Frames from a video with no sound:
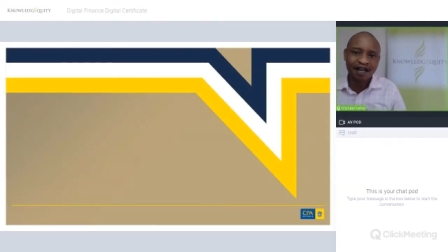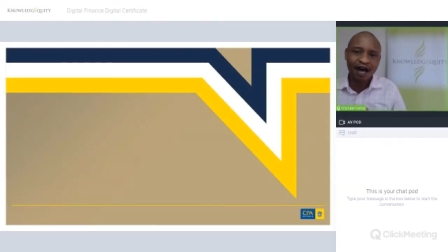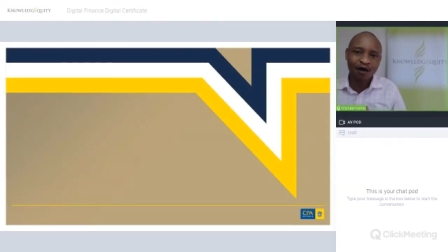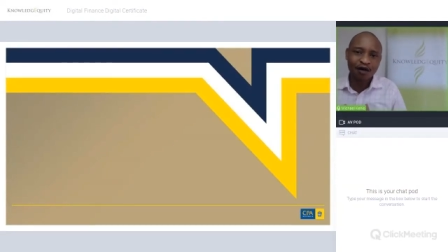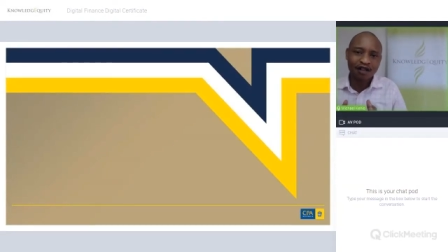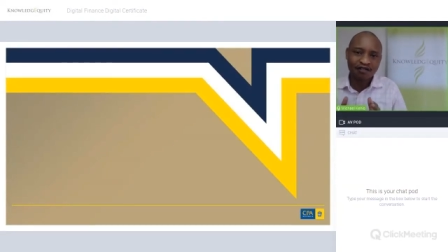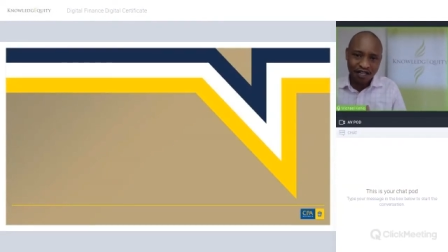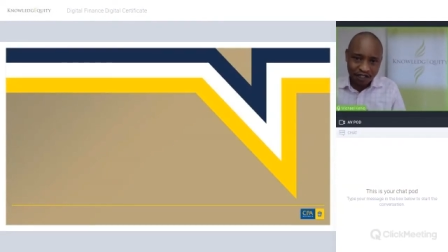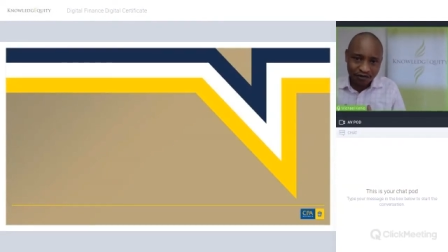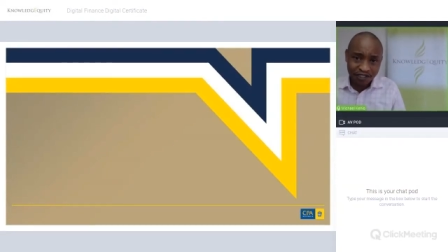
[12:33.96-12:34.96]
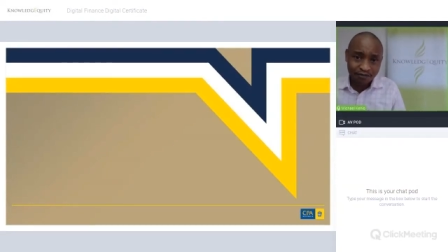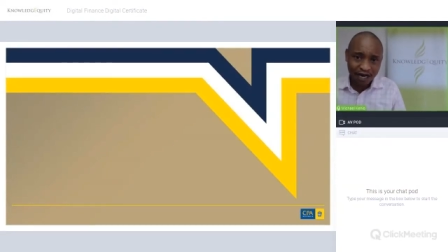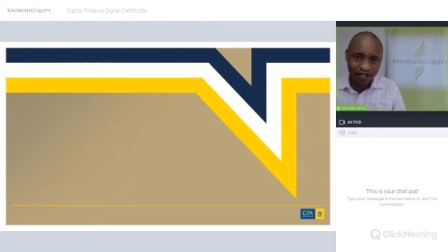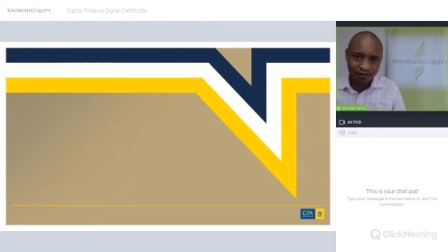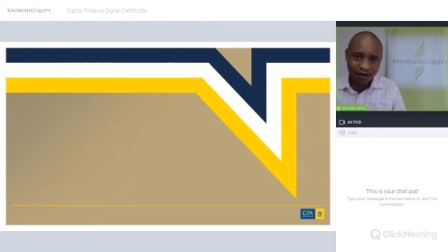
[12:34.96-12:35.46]
Now, this risk
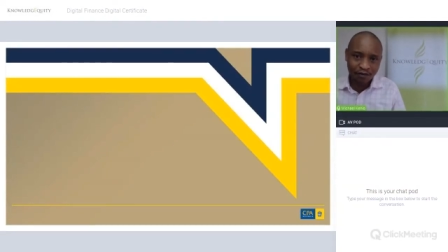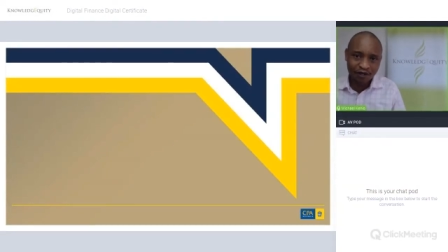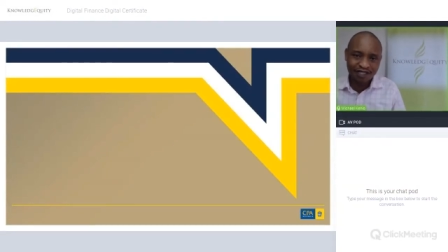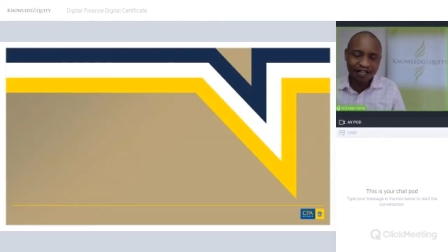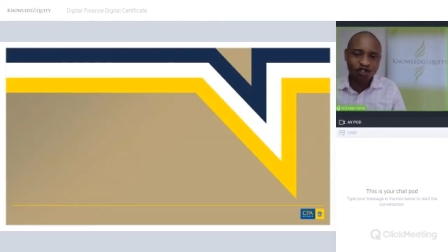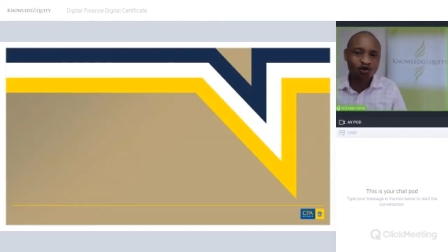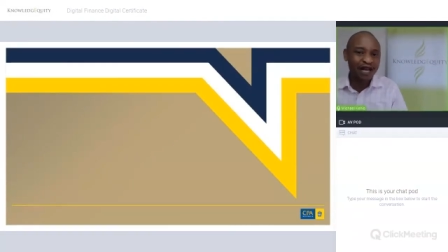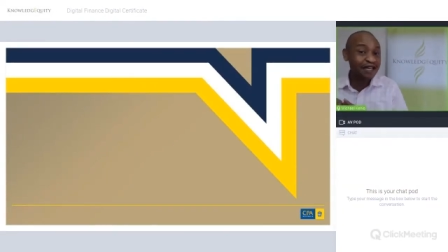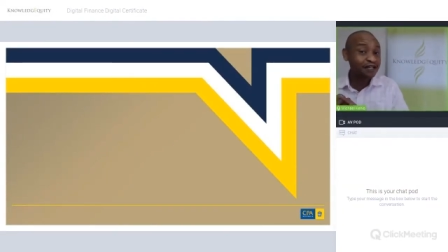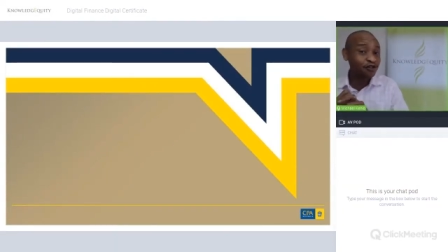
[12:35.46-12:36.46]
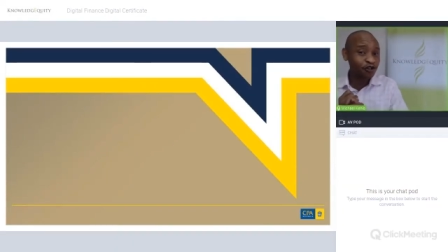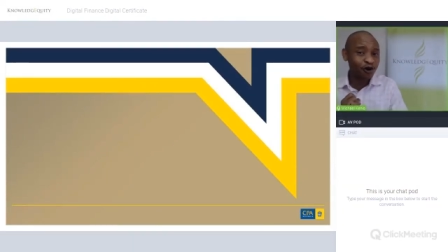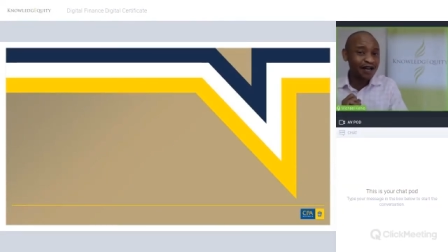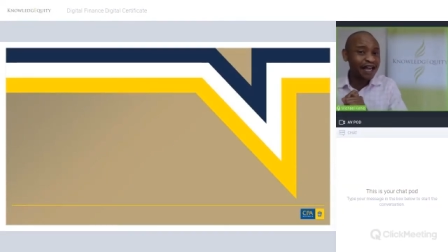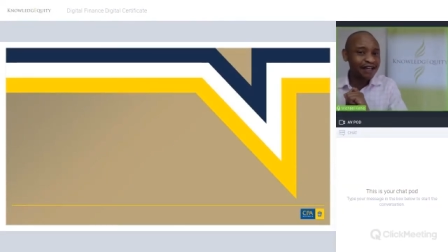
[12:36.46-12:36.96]
management process should not
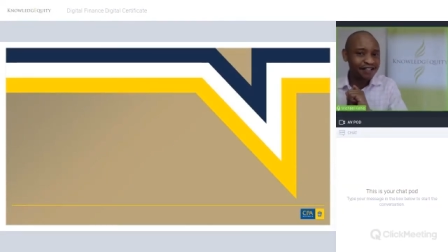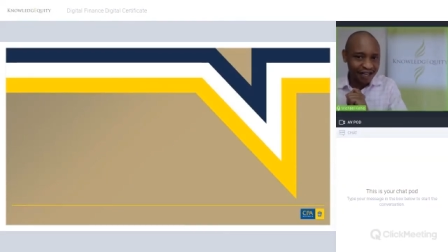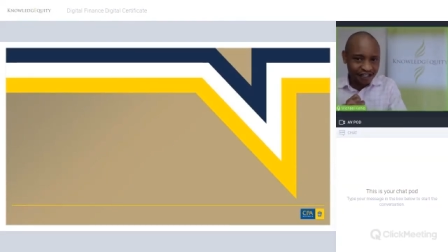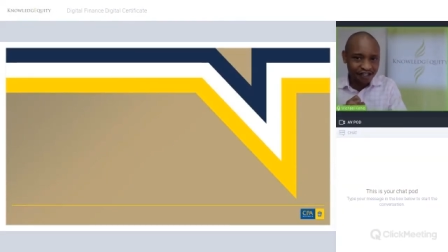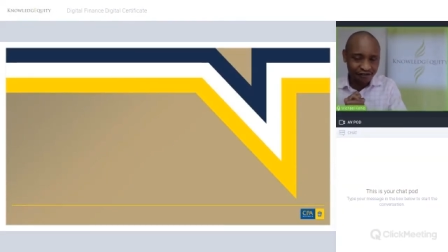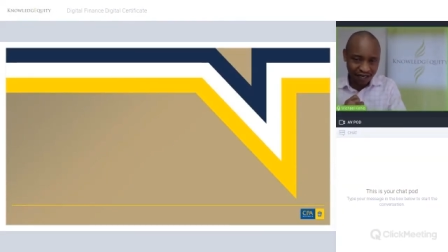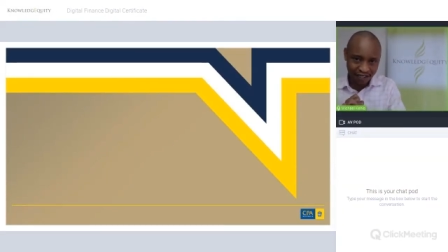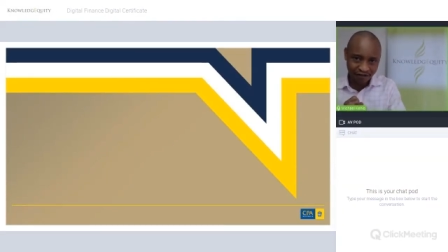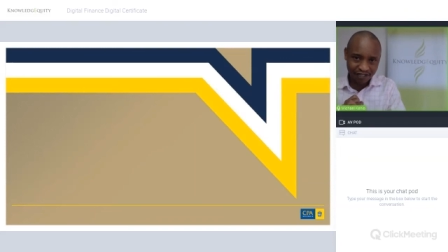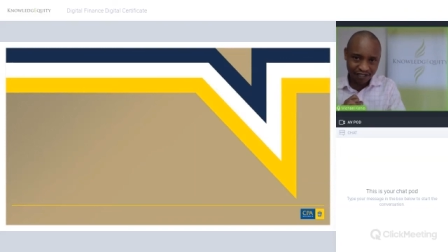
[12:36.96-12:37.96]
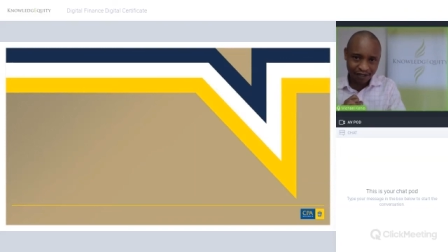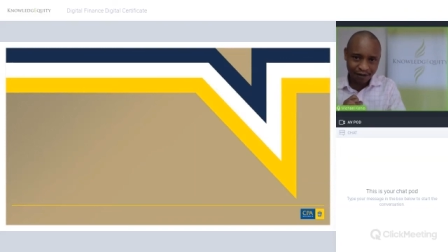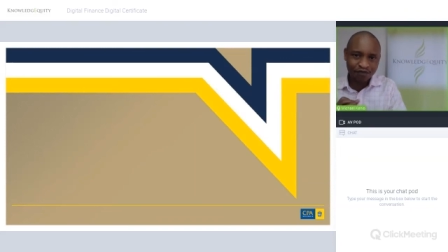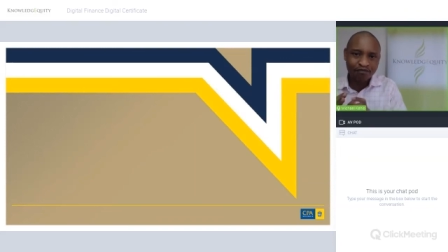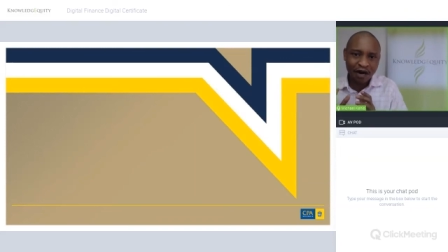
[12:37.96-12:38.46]
only identify the risk,
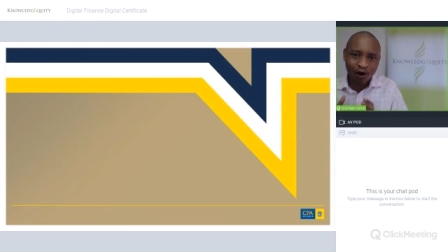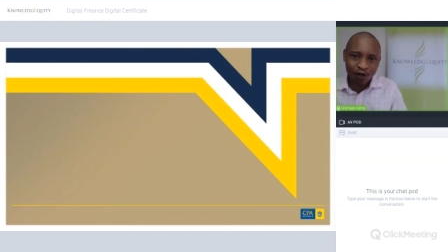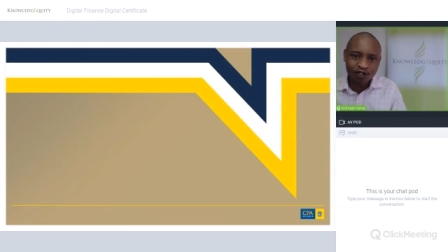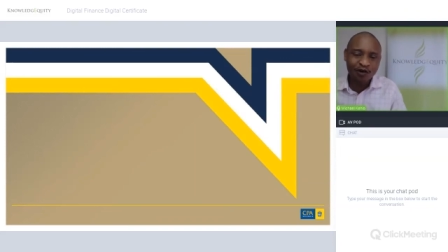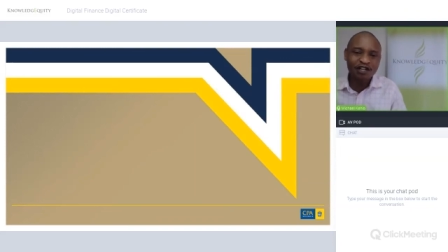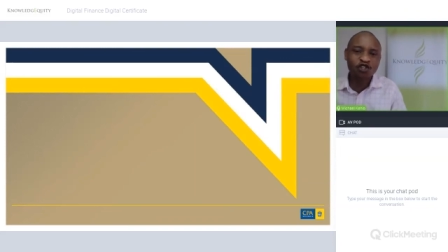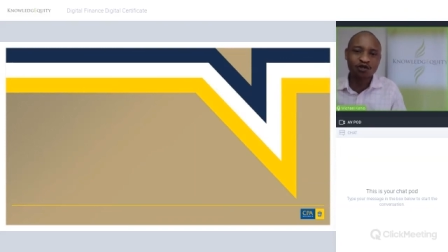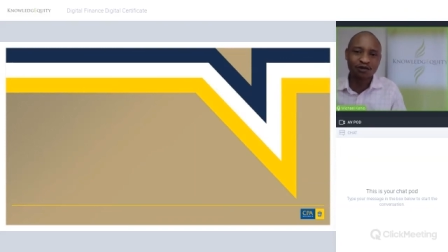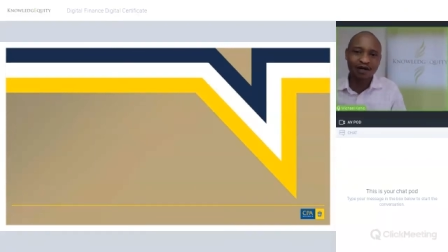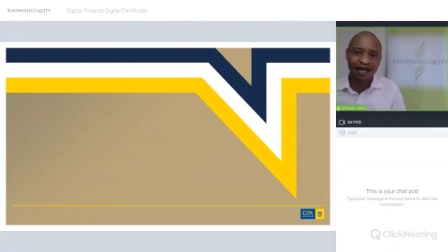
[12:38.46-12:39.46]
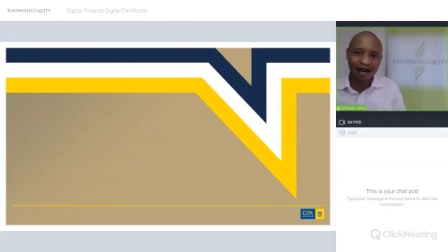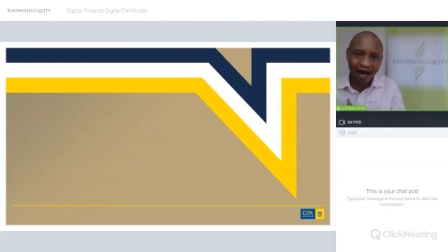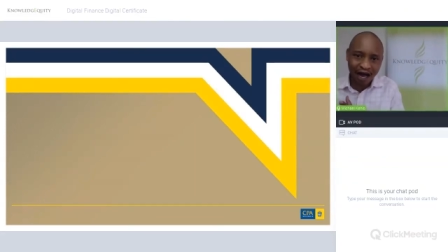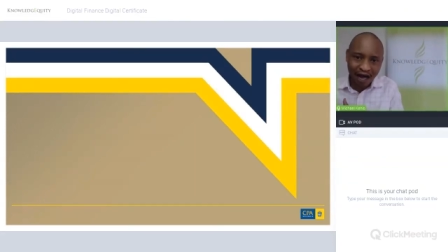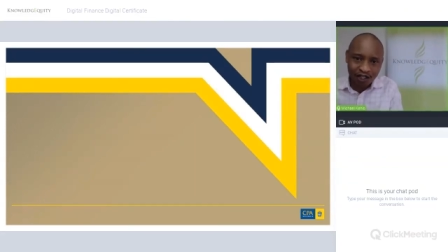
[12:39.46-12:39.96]
but also ensure that
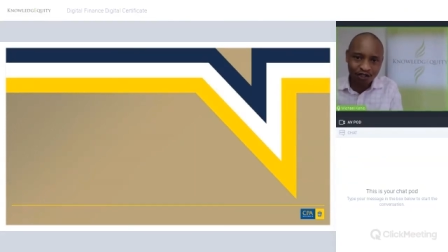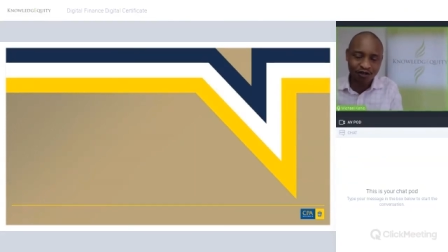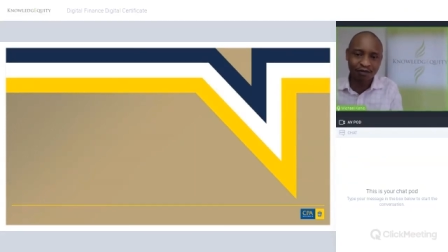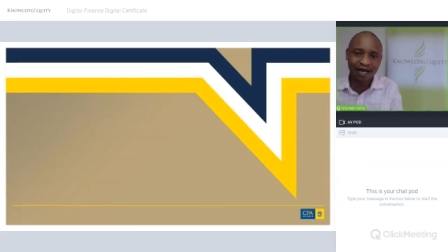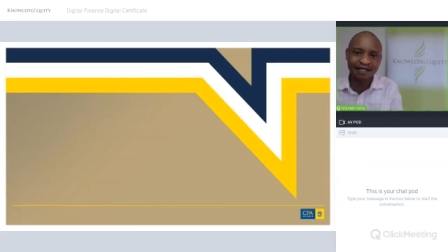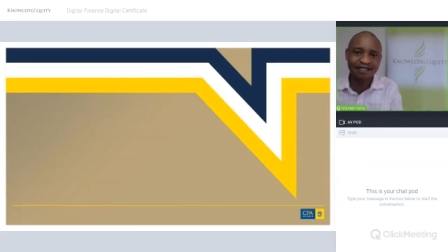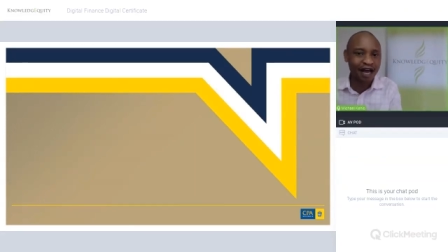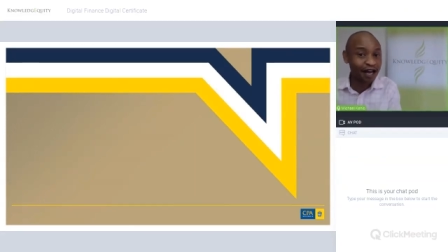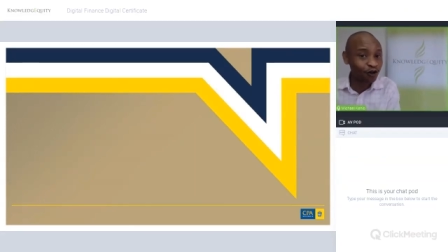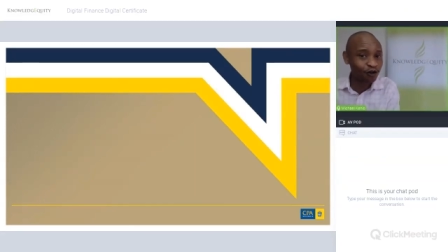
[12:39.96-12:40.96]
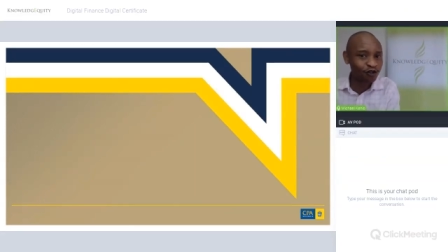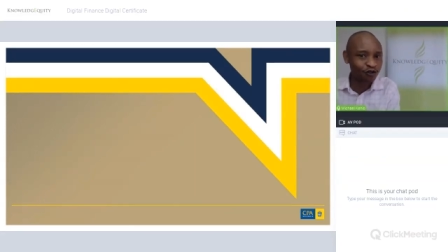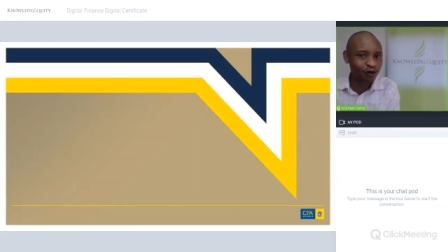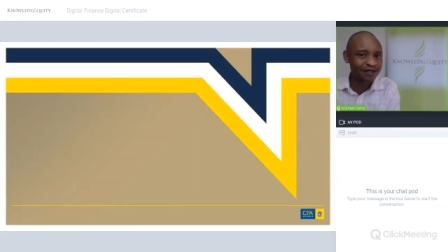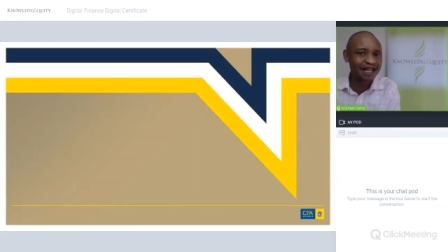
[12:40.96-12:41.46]
action plans and
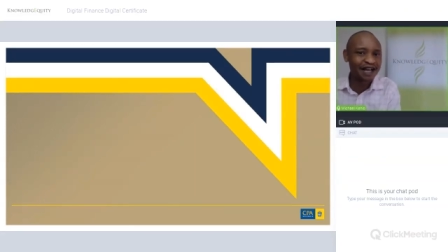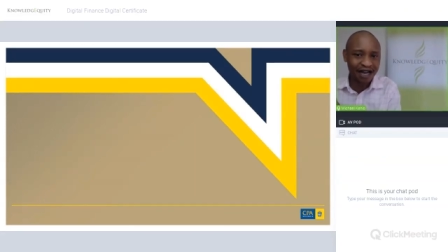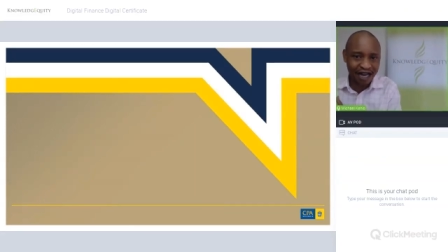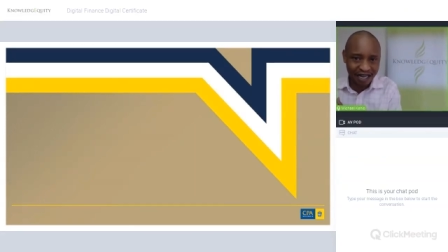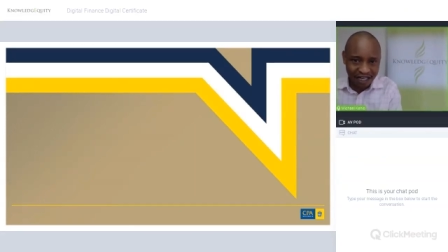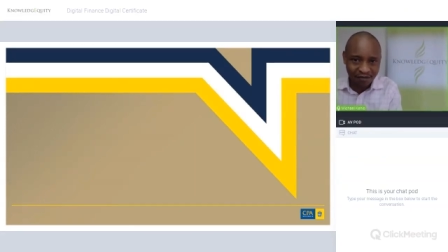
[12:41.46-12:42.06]
controls are